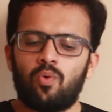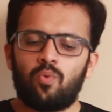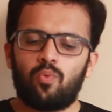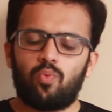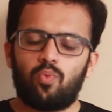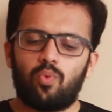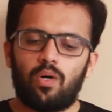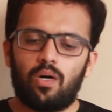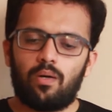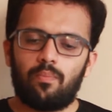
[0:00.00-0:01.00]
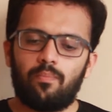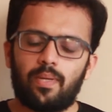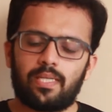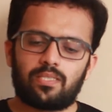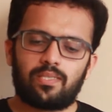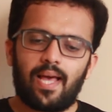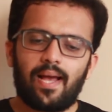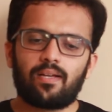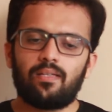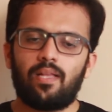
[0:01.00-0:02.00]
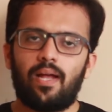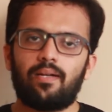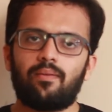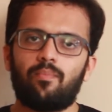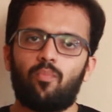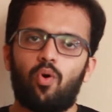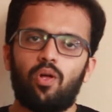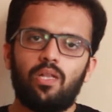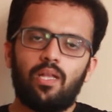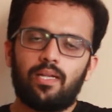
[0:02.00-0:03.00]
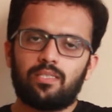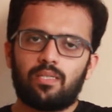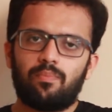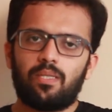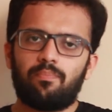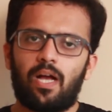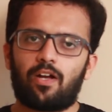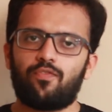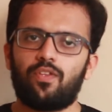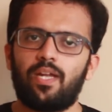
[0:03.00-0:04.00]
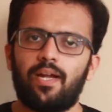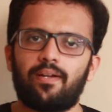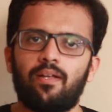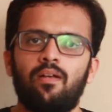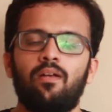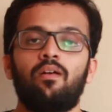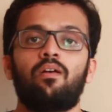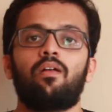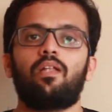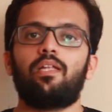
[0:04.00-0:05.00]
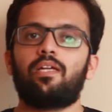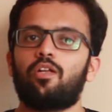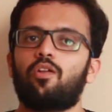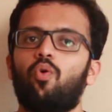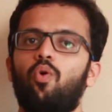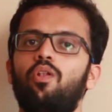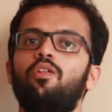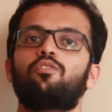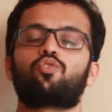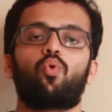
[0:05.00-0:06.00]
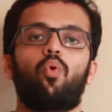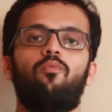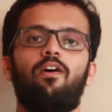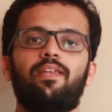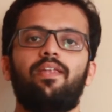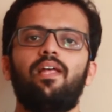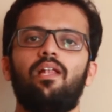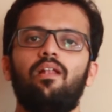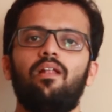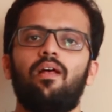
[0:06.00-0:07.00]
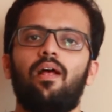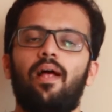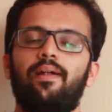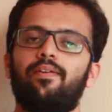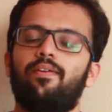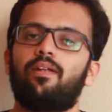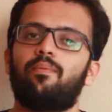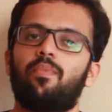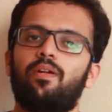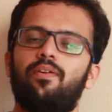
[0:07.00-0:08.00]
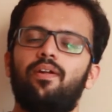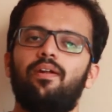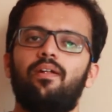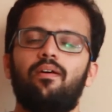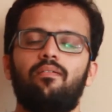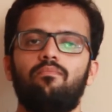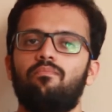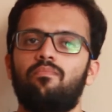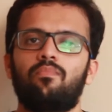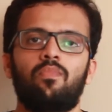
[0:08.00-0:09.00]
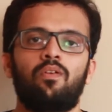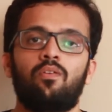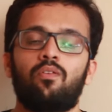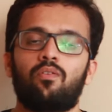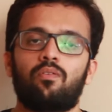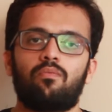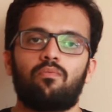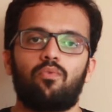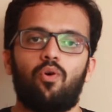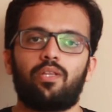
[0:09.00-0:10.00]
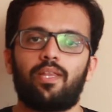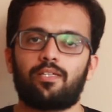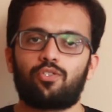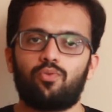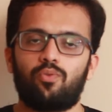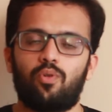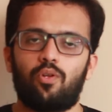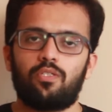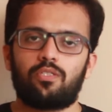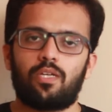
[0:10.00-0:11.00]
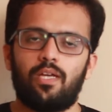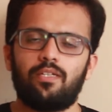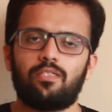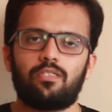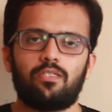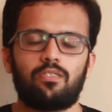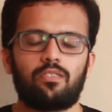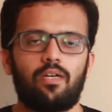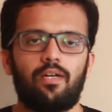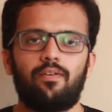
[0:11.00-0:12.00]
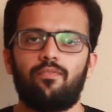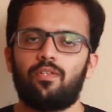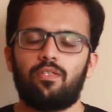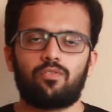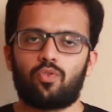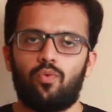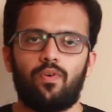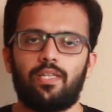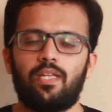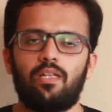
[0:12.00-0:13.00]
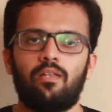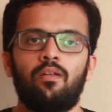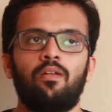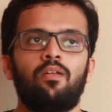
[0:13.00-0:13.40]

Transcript: who makes a tackle and the ball ends up in the back of the net. Legal goal, score 1-0 and Real Madrid, all thanks to Lloris Karius, is ahead with the score 1-0.